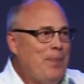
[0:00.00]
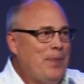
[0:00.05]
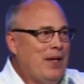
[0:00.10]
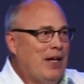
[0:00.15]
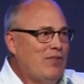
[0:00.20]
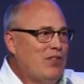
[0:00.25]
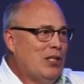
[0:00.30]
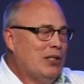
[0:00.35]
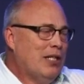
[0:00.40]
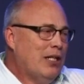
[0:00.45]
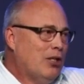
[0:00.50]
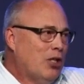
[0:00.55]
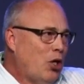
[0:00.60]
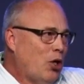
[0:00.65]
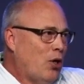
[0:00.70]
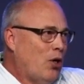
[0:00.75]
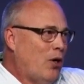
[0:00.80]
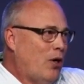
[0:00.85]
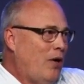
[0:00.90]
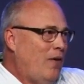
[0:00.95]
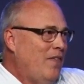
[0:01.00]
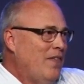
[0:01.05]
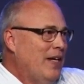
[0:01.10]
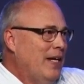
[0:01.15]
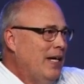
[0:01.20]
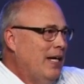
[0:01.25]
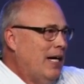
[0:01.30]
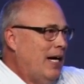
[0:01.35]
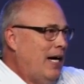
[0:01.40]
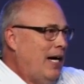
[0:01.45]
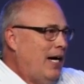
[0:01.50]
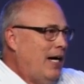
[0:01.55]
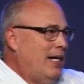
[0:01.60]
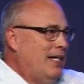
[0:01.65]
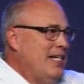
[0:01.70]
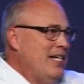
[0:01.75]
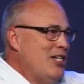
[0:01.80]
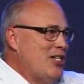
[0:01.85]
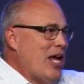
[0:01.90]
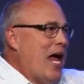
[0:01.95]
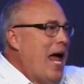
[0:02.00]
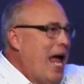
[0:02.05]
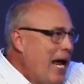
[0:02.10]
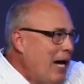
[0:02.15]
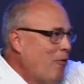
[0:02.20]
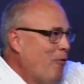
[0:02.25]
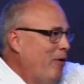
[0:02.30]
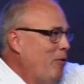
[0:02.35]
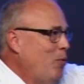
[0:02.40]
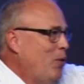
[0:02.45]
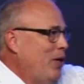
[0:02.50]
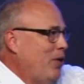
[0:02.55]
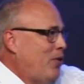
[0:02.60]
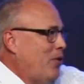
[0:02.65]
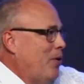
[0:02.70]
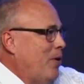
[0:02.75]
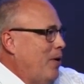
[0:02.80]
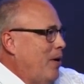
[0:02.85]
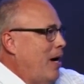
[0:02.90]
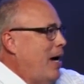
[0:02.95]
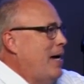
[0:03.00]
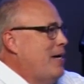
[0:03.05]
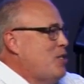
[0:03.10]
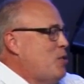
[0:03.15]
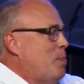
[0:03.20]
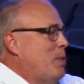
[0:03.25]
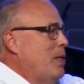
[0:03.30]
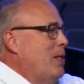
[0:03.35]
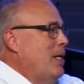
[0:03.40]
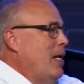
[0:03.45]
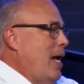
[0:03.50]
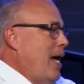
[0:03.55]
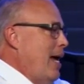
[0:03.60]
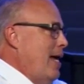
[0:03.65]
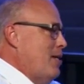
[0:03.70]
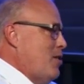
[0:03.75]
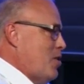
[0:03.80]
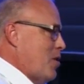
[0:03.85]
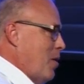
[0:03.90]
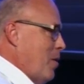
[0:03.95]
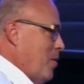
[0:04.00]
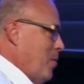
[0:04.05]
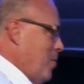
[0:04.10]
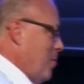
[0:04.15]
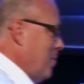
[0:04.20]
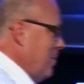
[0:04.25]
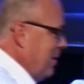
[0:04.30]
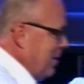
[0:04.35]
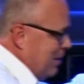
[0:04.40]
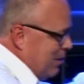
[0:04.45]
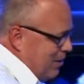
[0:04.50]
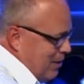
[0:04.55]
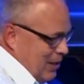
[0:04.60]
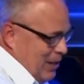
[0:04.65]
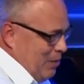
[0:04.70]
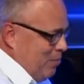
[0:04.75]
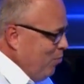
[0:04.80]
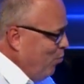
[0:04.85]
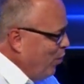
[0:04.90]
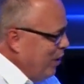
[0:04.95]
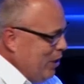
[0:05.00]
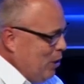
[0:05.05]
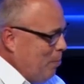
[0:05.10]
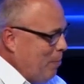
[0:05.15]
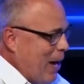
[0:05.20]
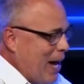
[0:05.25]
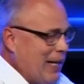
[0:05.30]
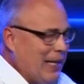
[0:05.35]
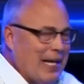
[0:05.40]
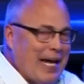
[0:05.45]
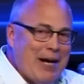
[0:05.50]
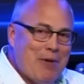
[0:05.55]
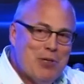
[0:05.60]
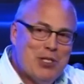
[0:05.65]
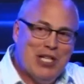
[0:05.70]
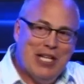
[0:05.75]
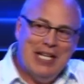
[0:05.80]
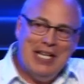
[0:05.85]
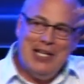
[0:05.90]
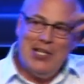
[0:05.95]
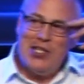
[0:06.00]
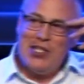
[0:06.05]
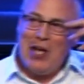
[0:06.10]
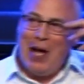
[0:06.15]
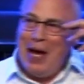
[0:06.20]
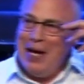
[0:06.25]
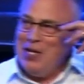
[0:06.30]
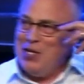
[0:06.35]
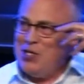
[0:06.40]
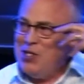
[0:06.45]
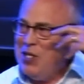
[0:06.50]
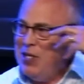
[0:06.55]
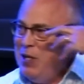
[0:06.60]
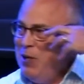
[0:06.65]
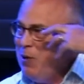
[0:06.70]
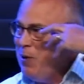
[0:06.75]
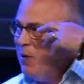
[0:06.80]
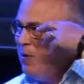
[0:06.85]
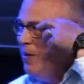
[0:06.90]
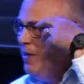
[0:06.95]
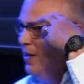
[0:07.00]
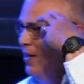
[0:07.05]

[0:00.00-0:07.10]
of the little girl uh, is angry with her husband. And so you, you, read her body language, then inside you see her